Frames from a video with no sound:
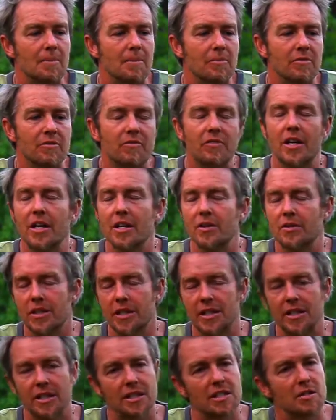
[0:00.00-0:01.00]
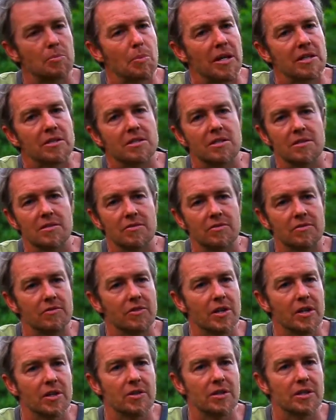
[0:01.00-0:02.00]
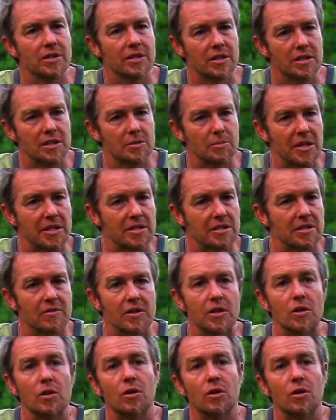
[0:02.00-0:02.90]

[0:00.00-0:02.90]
Very inexpensive, and